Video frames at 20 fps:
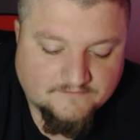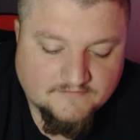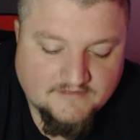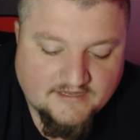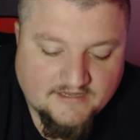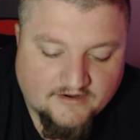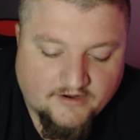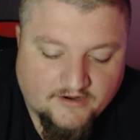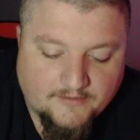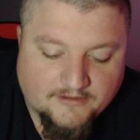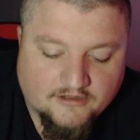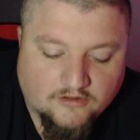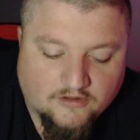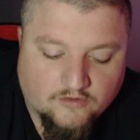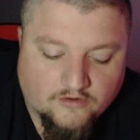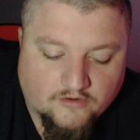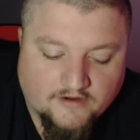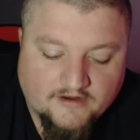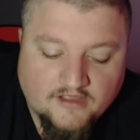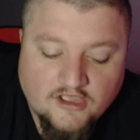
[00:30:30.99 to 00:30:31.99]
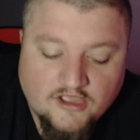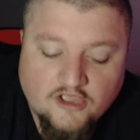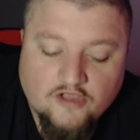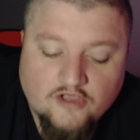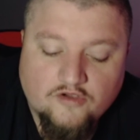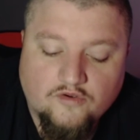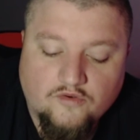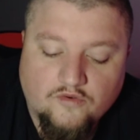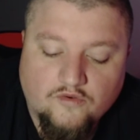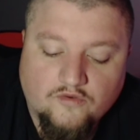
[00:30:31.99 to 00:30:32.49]
Terry McLaurin,
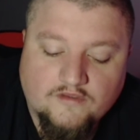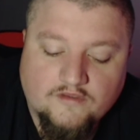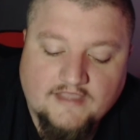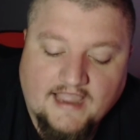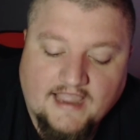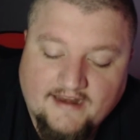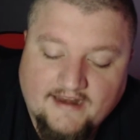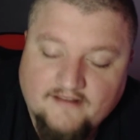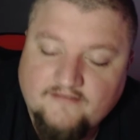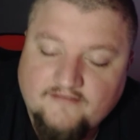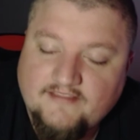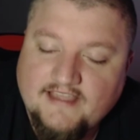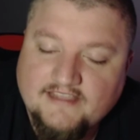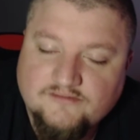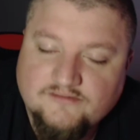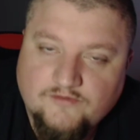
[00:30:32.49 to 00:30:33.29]
who kind of last